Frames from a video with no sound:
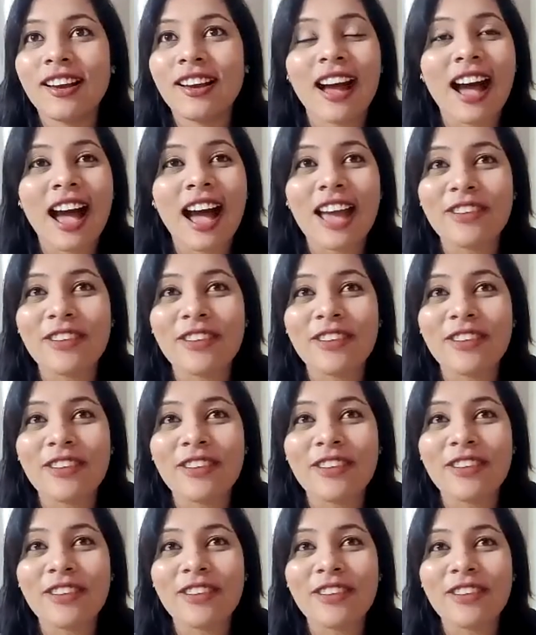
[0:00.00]
I was
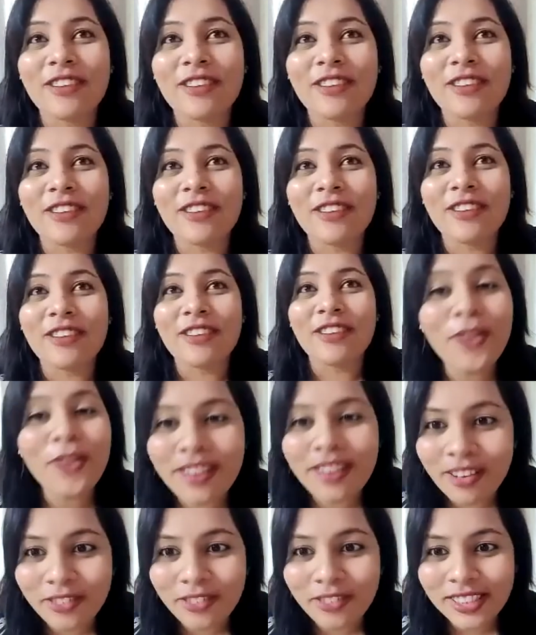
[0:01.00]
so
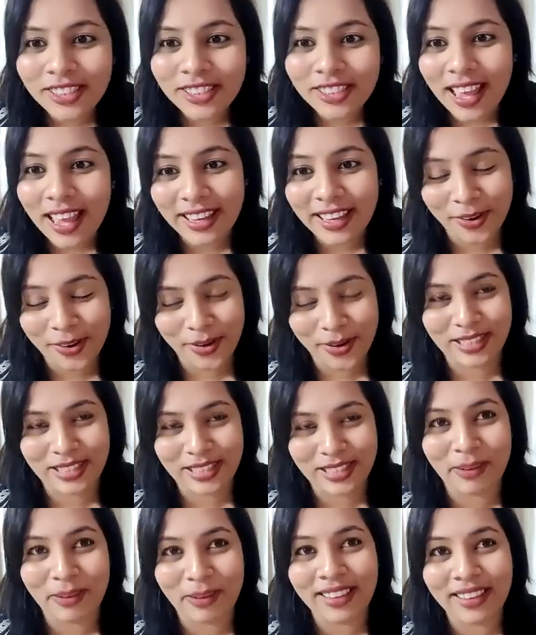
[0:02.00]
nervous. I cannot
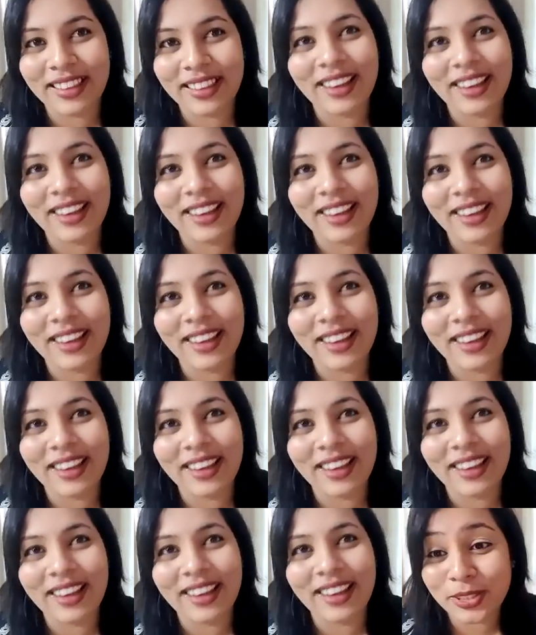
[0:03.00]
explain that. Lord,
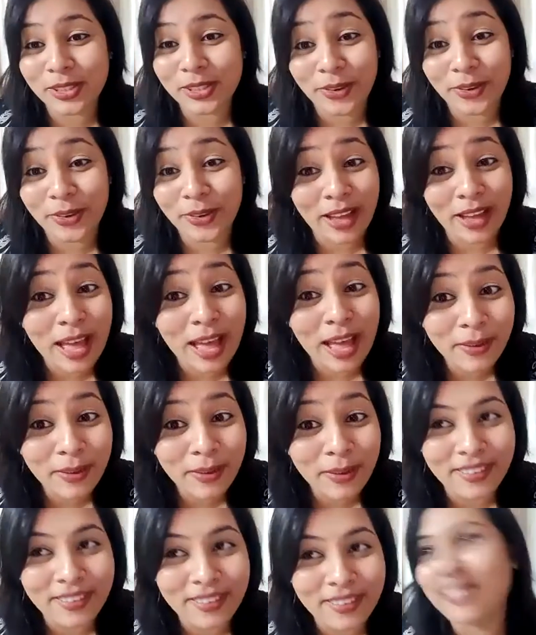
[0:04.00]
what's going to happen?
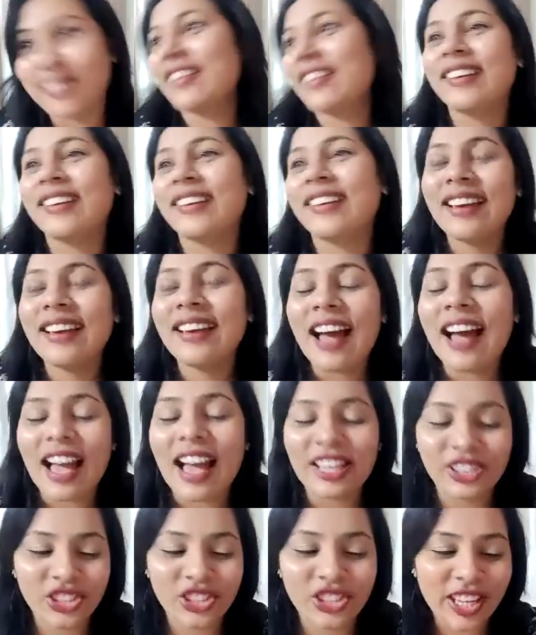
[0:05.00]
I
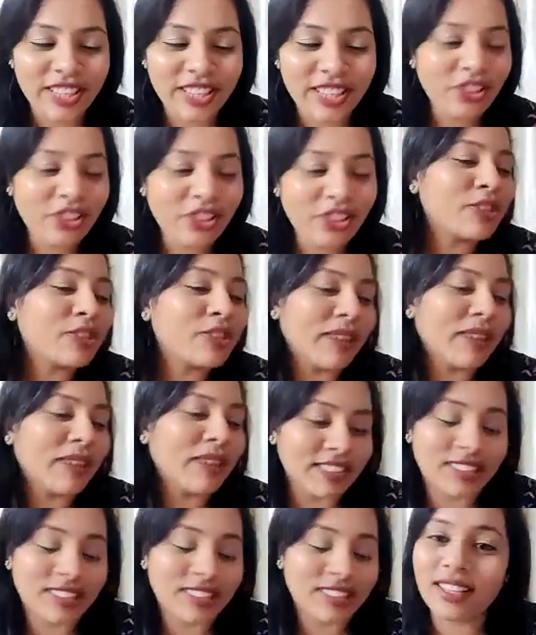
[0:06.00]
checked on to my
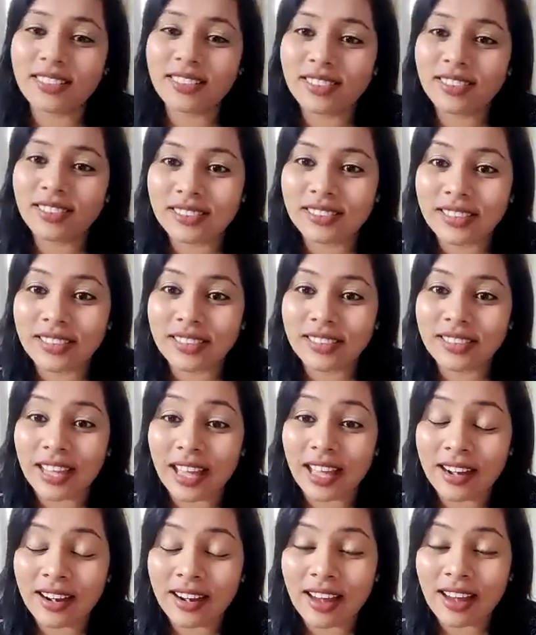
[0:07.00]
result,
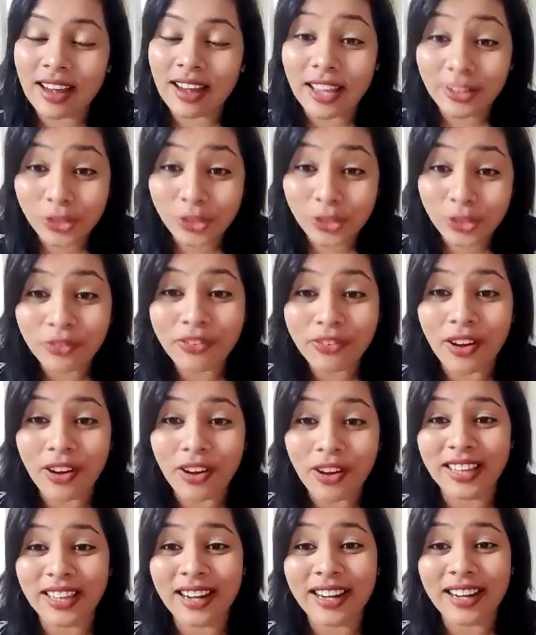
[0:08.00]
then I too found
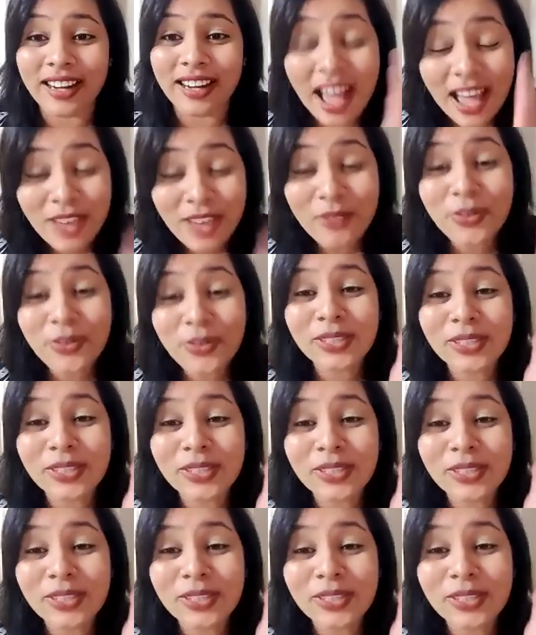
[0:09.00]
that I was
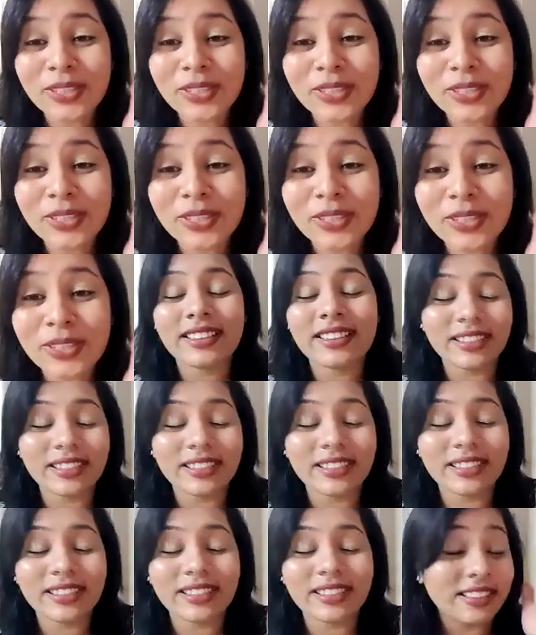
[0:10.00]
also selected
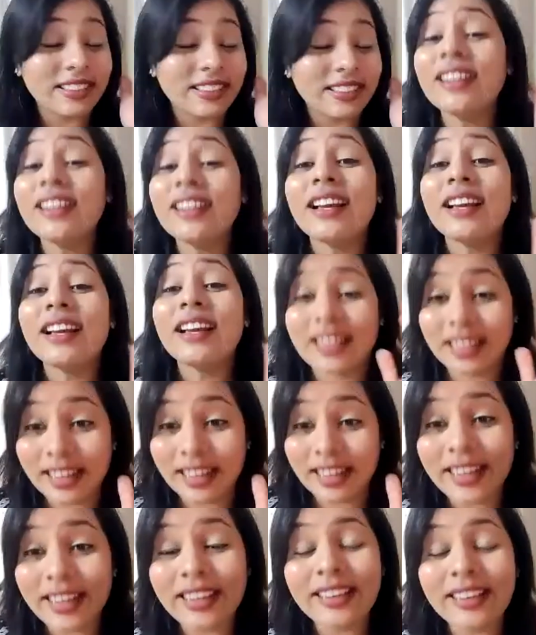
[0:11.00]
in the
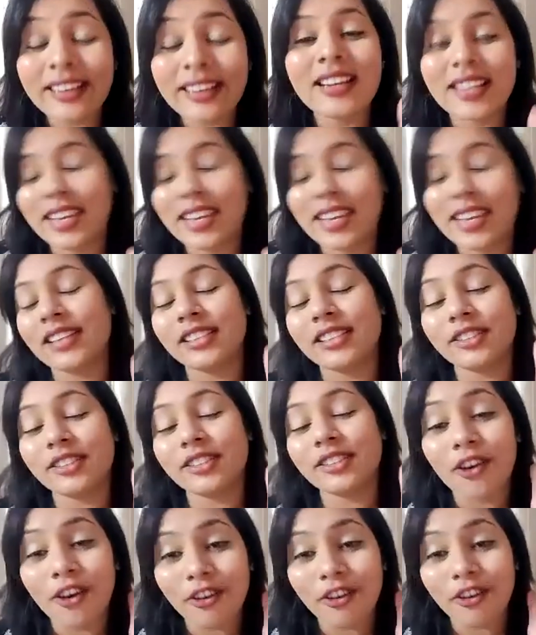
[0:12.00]
clerical cadre
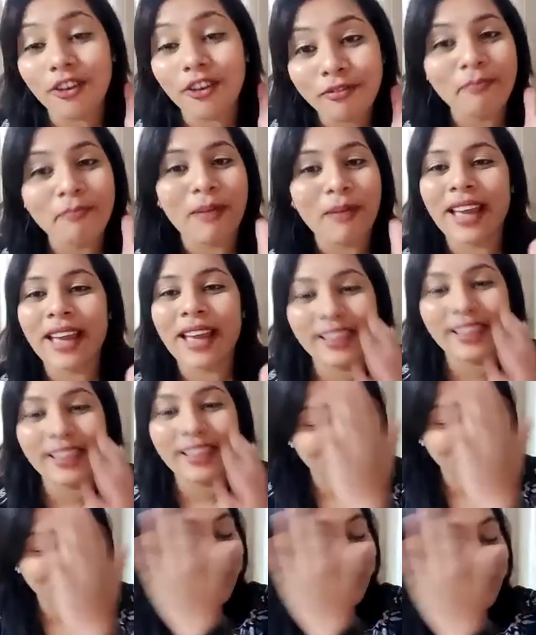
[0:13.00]
of bank
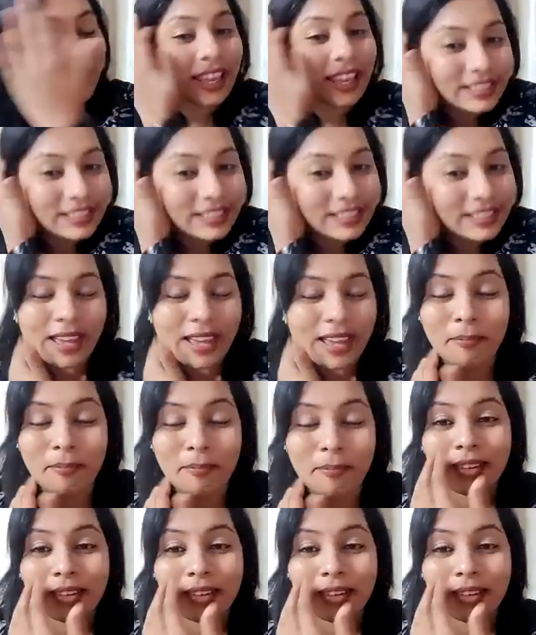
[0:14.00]
exam.